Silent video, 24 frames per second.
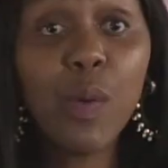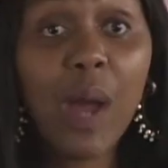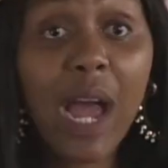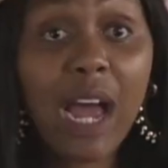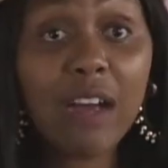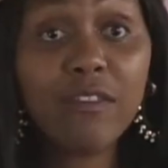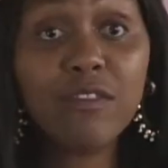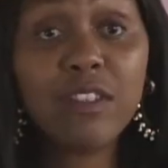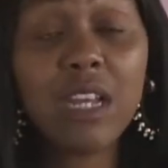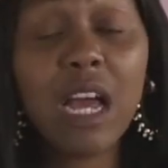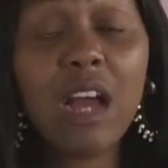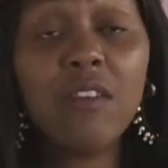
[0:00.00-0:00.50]

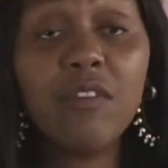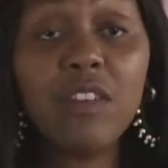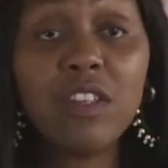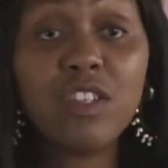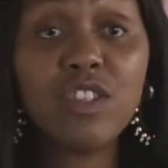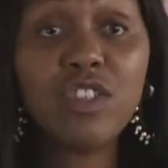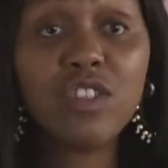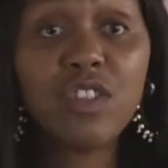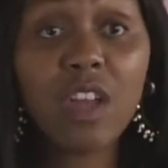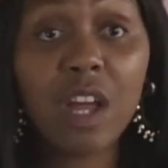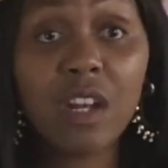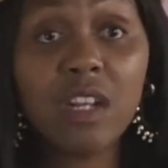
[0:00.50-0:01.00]
have to have a
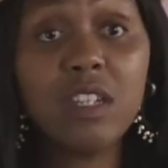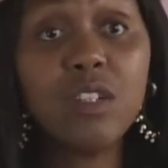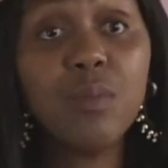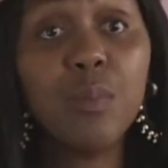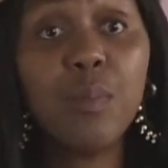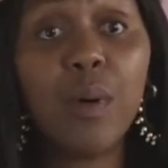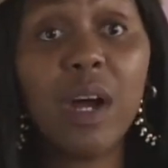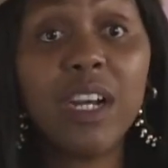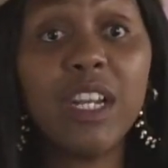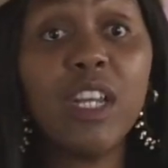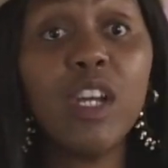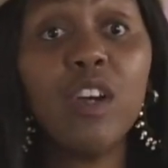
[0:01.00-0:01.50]

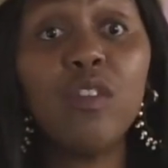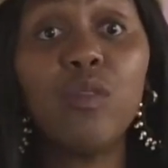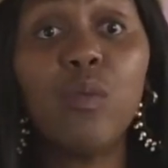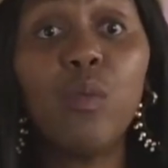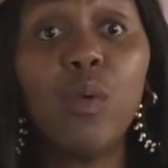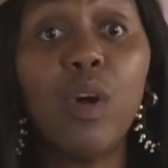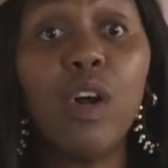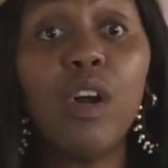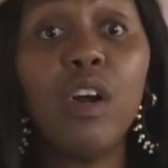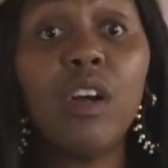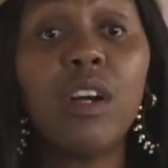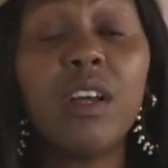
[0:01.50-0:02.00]
solid body
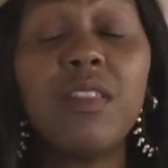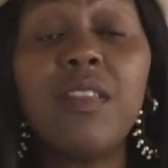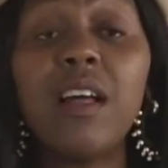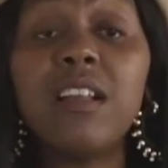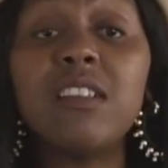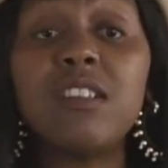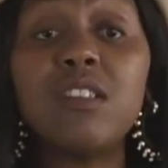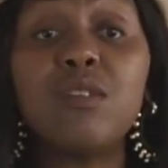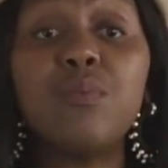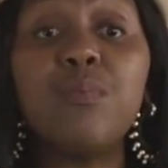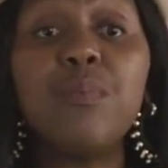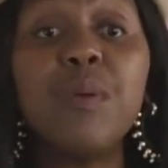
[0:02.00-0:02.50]
of work
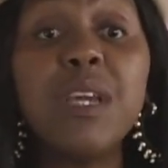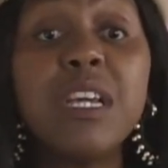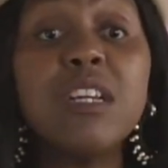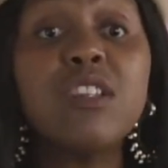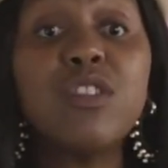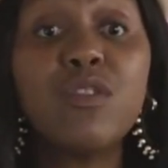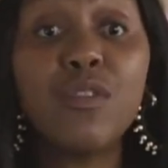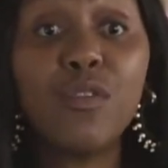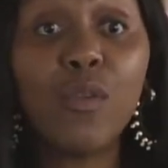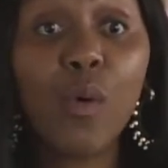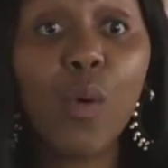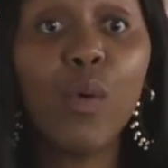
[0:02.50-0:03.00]
that
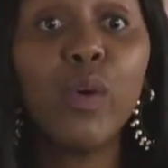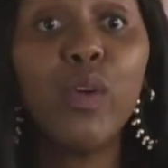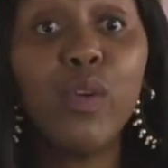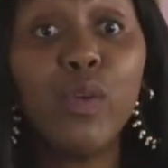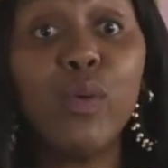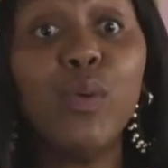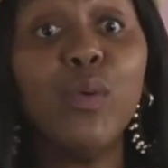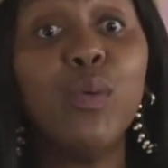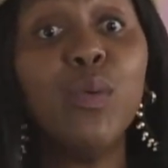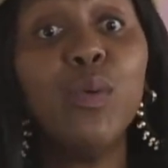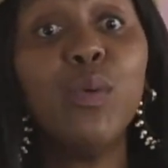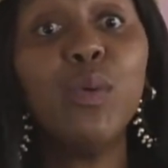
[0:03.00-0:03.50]
speaks for
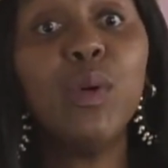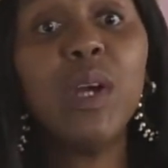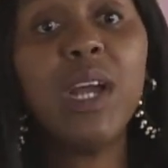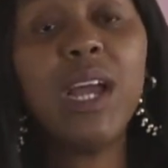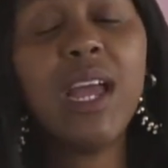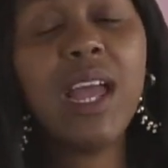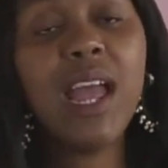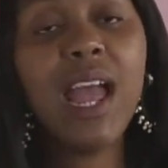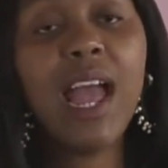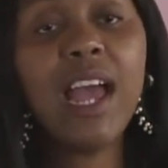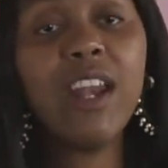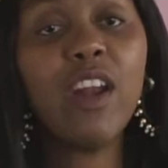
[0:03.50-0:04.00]
you
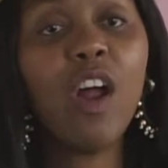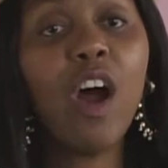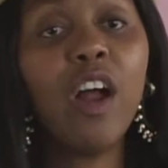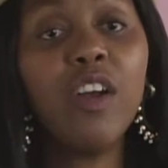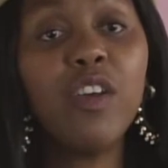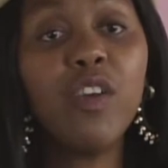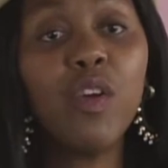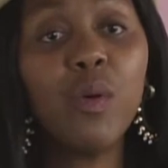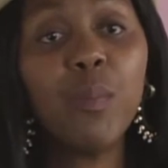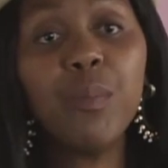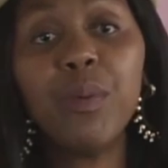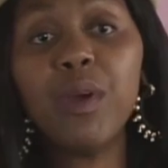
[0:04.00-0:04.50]
and
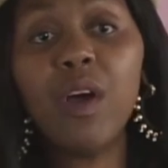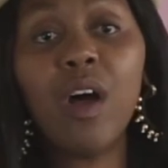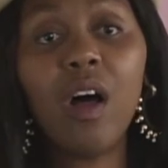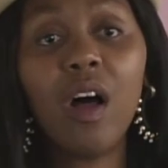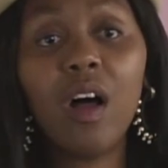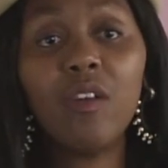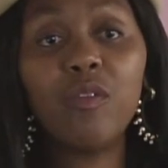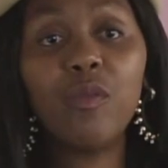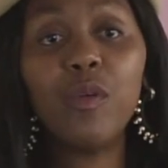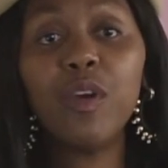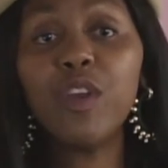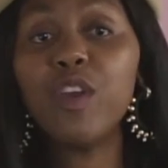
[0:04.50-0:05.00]
on your
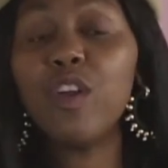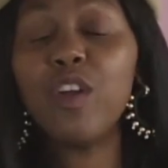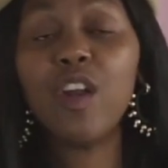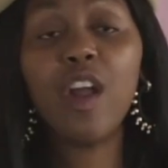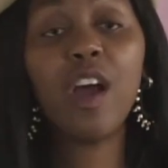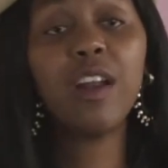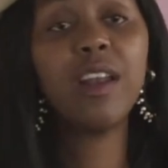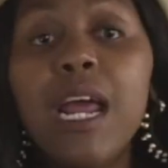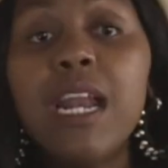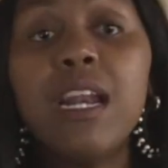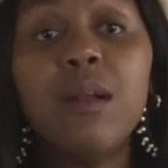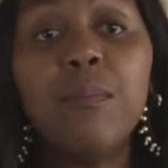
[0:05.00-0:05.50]
behalf when you're
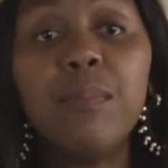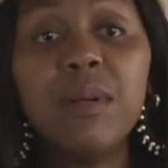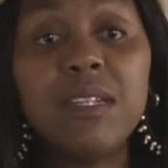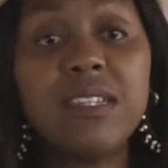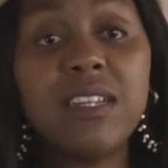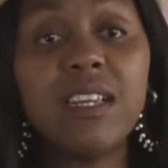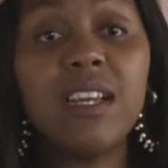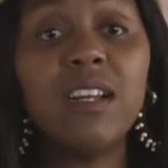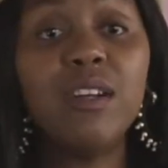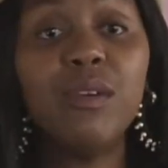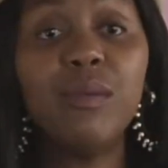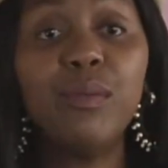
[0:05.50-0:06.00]
not in a
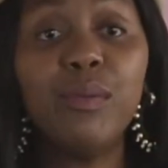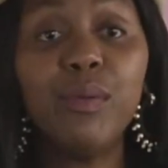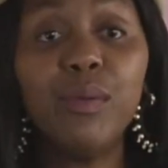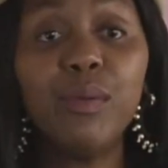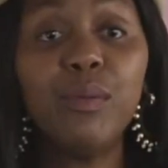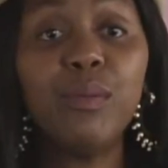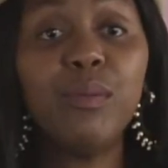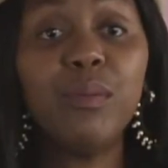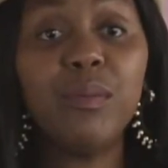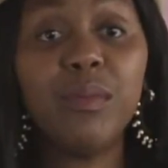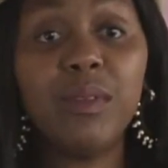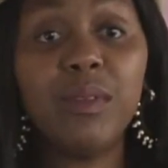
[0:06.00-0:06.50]
particular room.